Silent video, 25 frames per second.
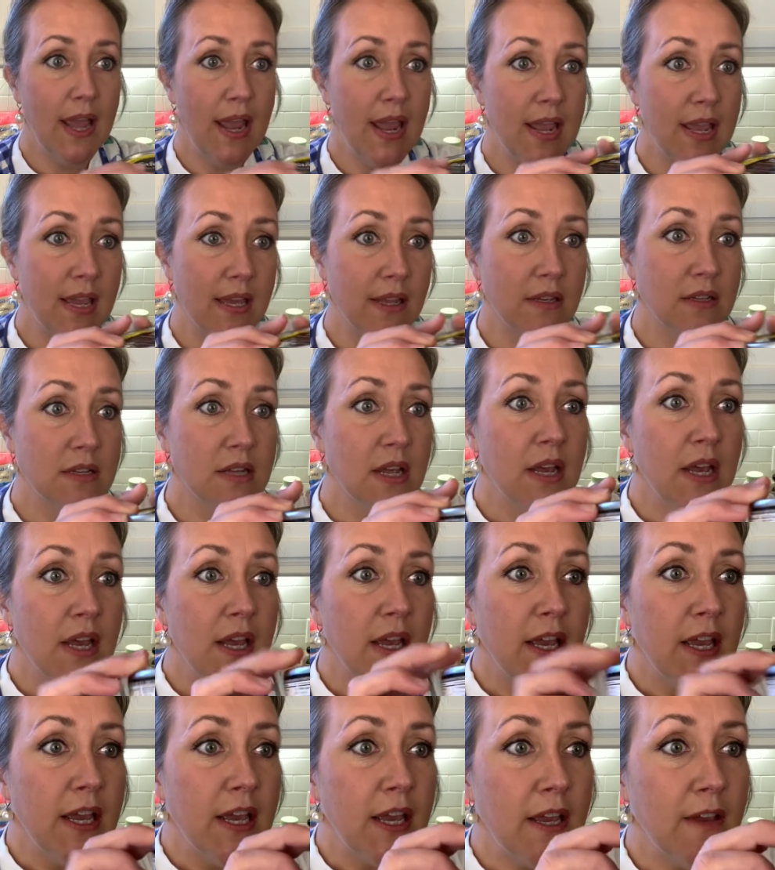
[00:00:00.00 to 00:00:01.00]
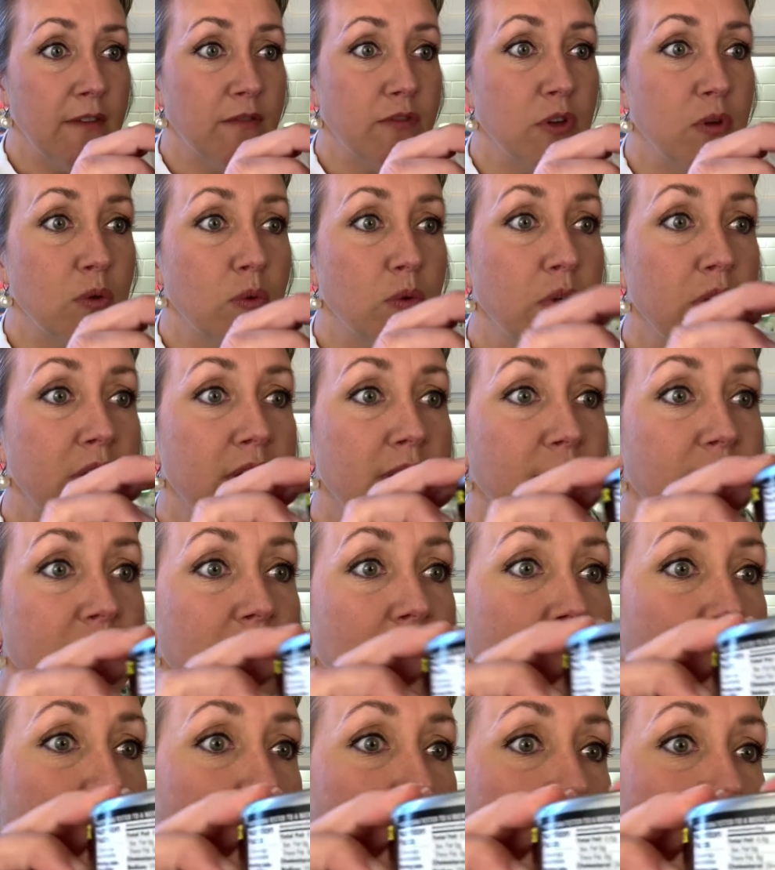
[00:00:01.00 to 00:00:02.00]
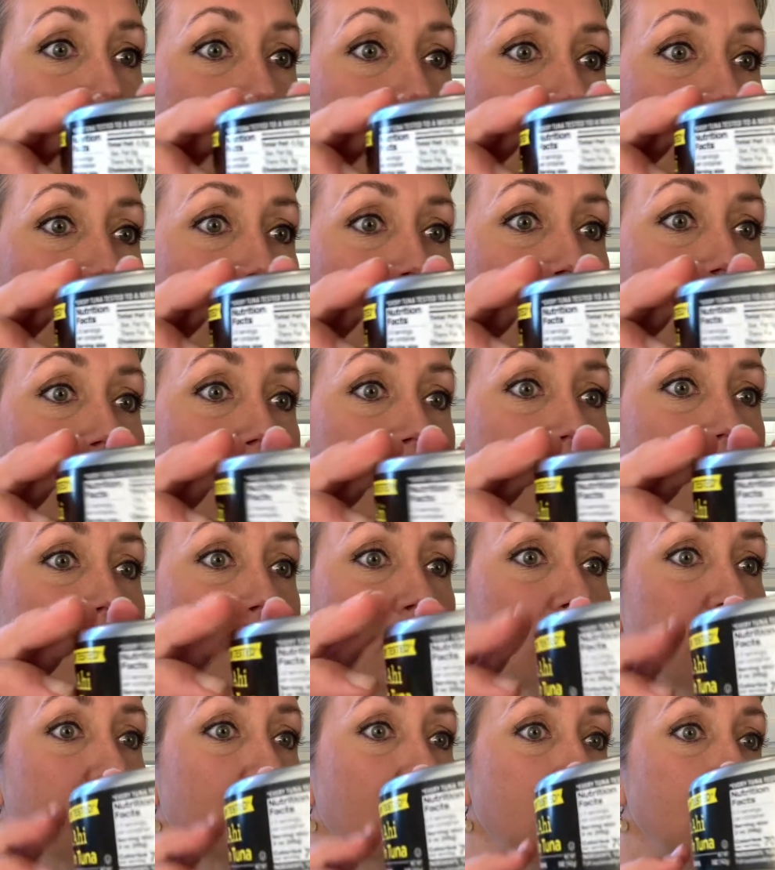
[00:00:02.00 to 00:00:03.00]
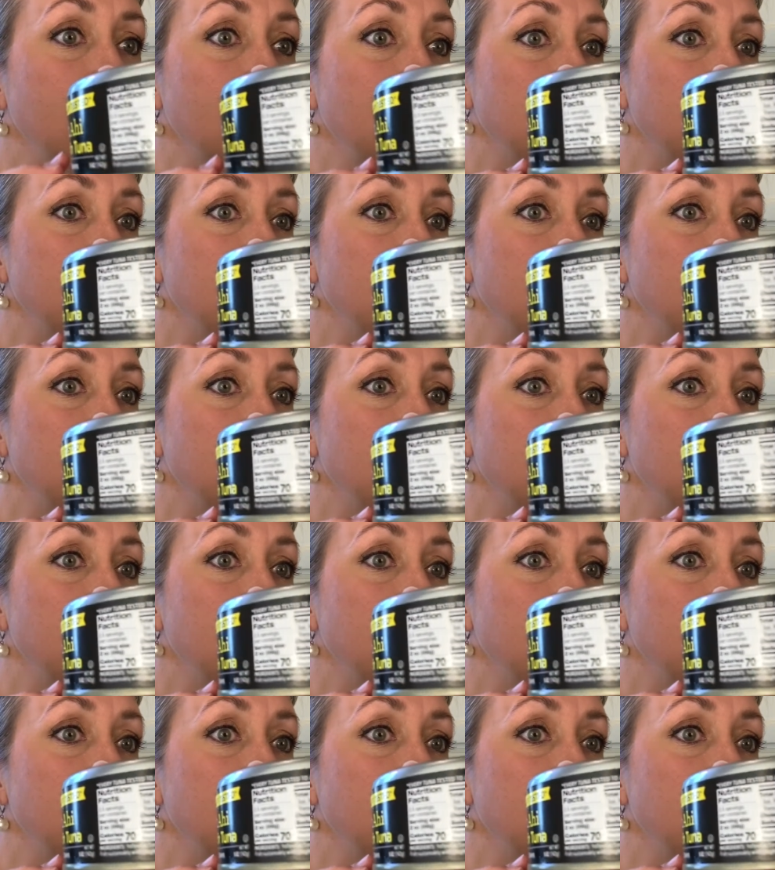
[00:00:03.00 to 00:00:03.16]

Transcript: And if you look at the ingredients,